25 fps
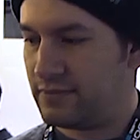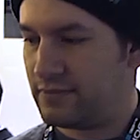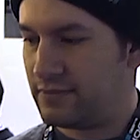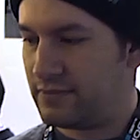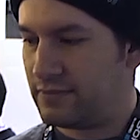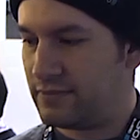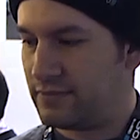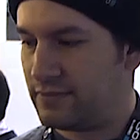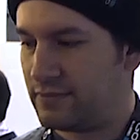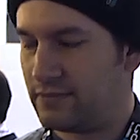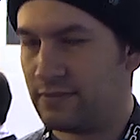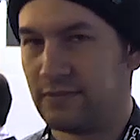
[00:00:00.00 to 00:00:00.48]

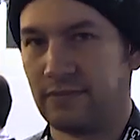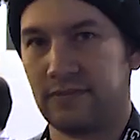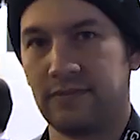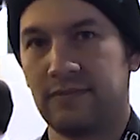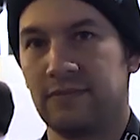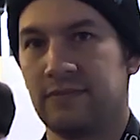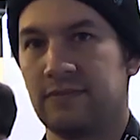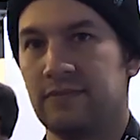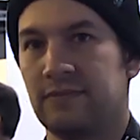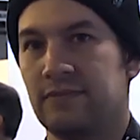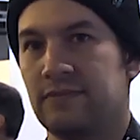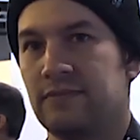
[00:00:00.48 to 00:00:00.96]

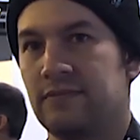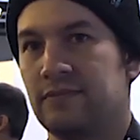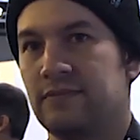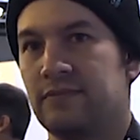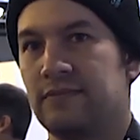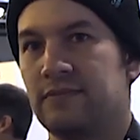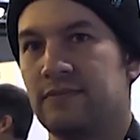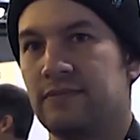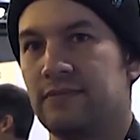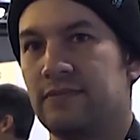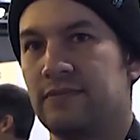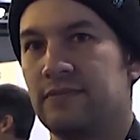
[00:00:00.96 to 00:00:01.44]

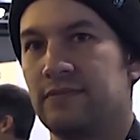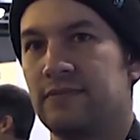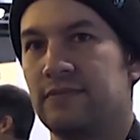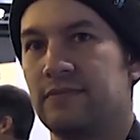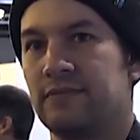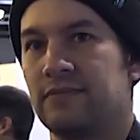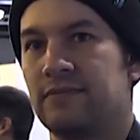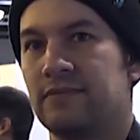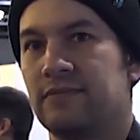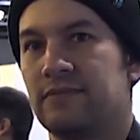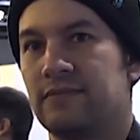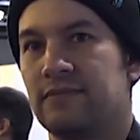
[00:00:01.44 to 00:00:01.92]

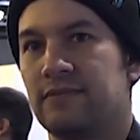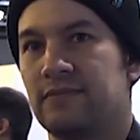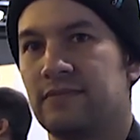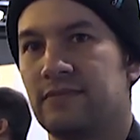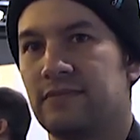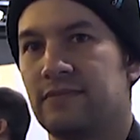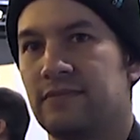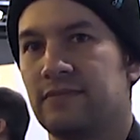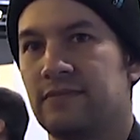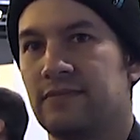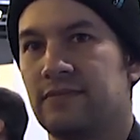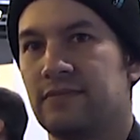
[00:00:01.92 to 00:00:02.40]

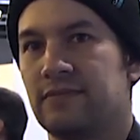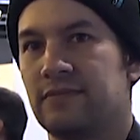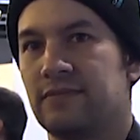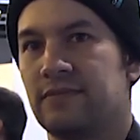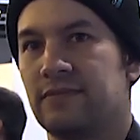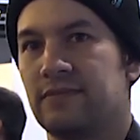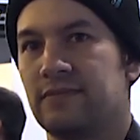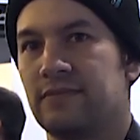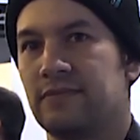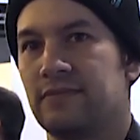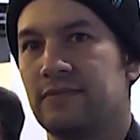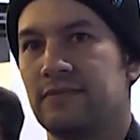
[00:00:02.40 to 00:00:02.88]

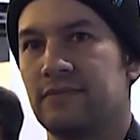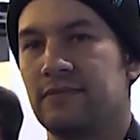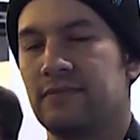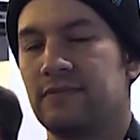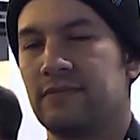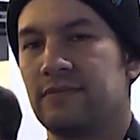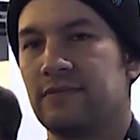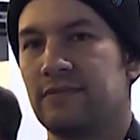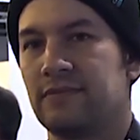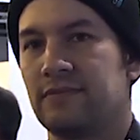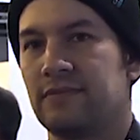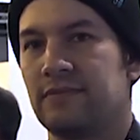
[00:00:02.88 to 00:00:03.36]

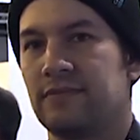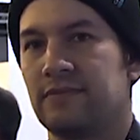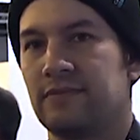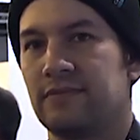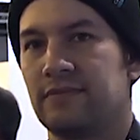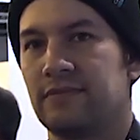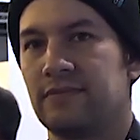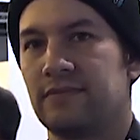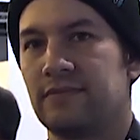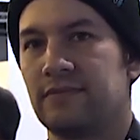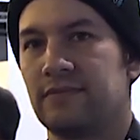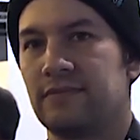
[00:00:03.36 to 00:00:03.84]

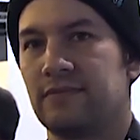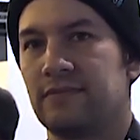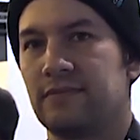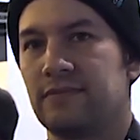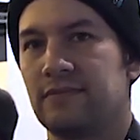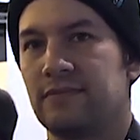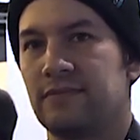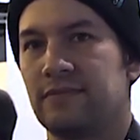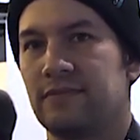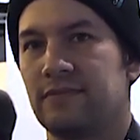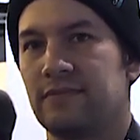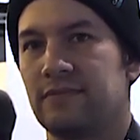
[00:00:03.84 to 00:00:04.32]

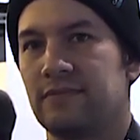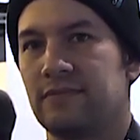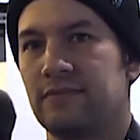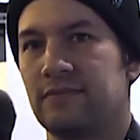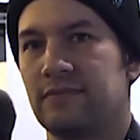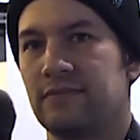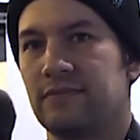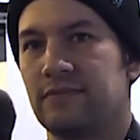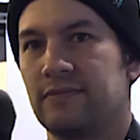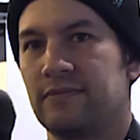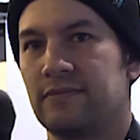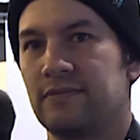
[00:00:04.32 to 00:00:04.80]

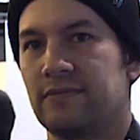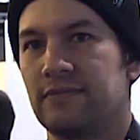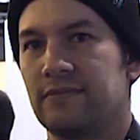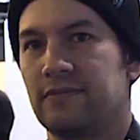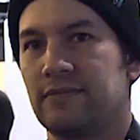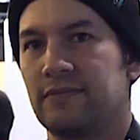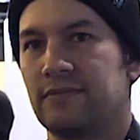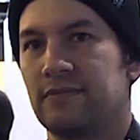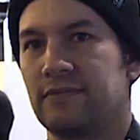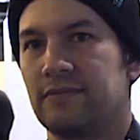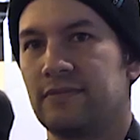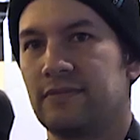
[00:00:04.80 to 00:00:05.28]

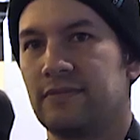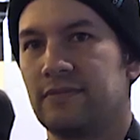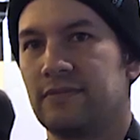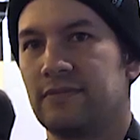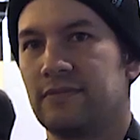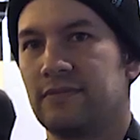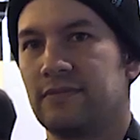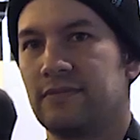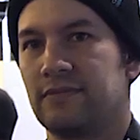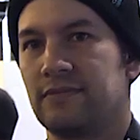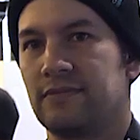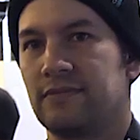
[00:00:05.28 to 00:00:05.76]

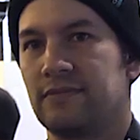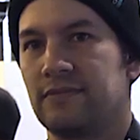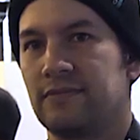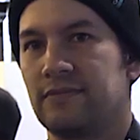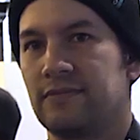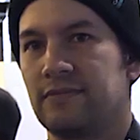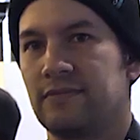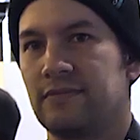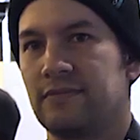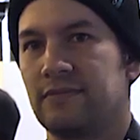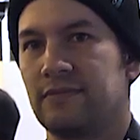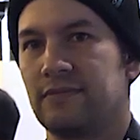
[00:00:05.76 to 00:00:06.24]

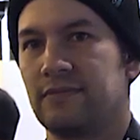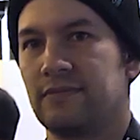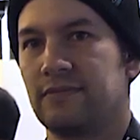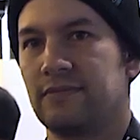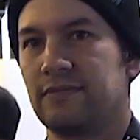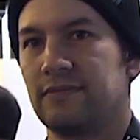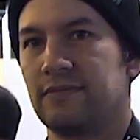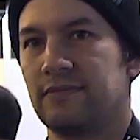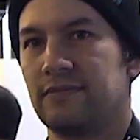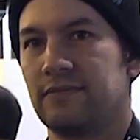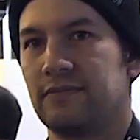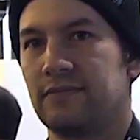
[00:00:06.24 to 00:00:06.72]

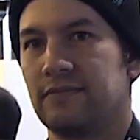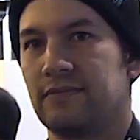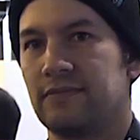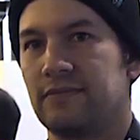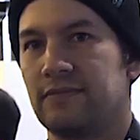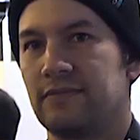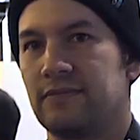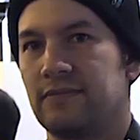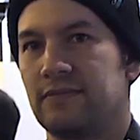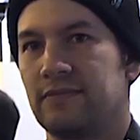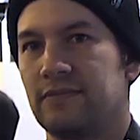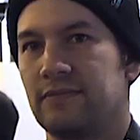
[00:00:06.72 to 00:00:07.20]

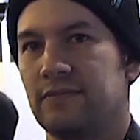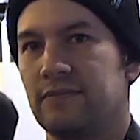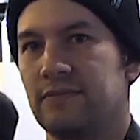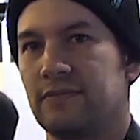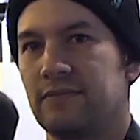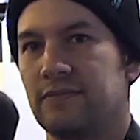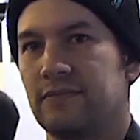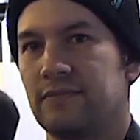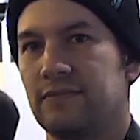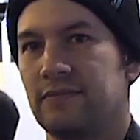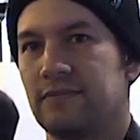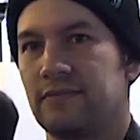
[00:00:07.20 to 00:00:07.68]

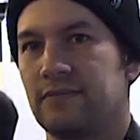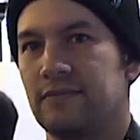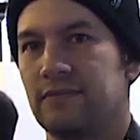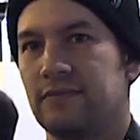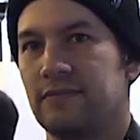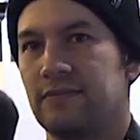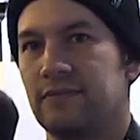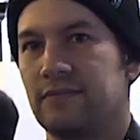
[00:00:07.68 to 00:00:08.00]
No words are spoken by the person on screen.